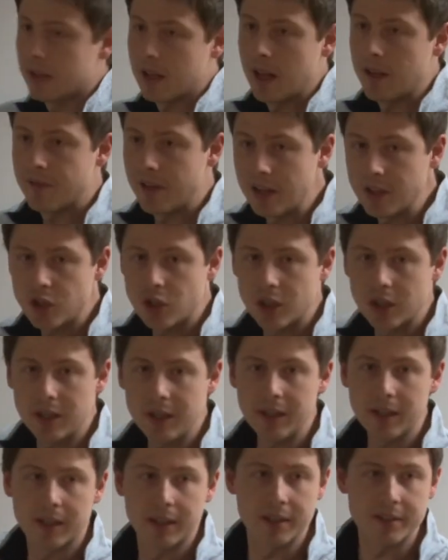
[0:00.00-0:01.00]

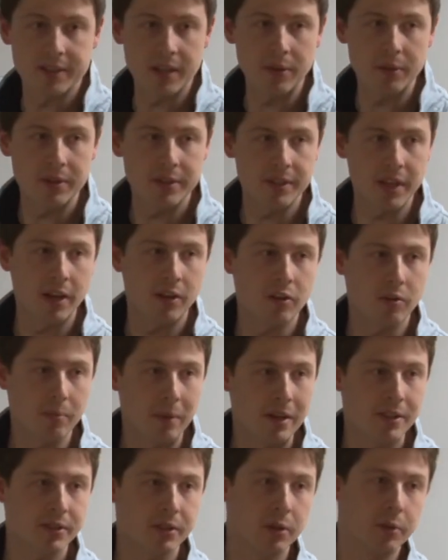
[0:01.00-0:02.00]
eventually the soundness error
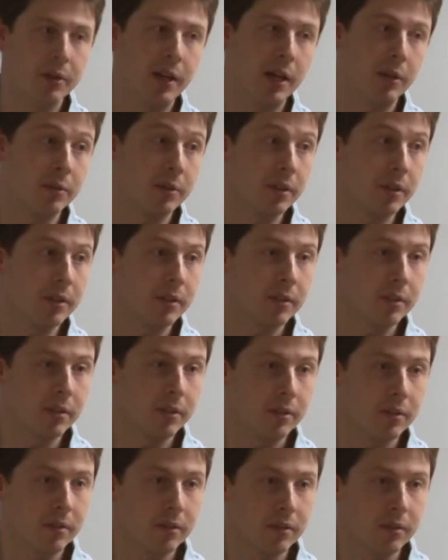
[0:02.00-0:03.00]
must go down.
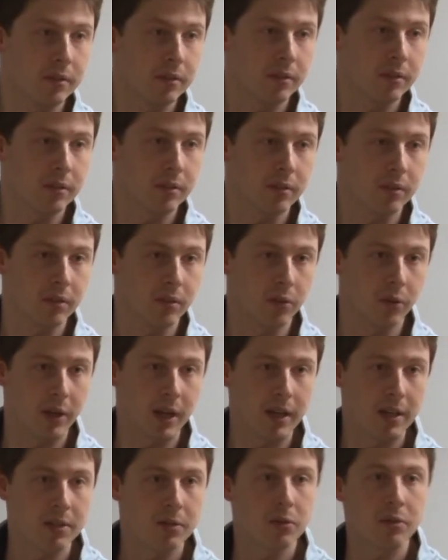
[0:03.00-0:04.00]

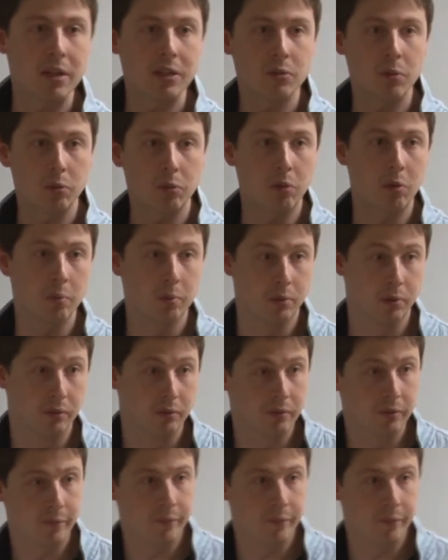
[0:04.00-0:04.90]
Okay, so that's what we'll prove.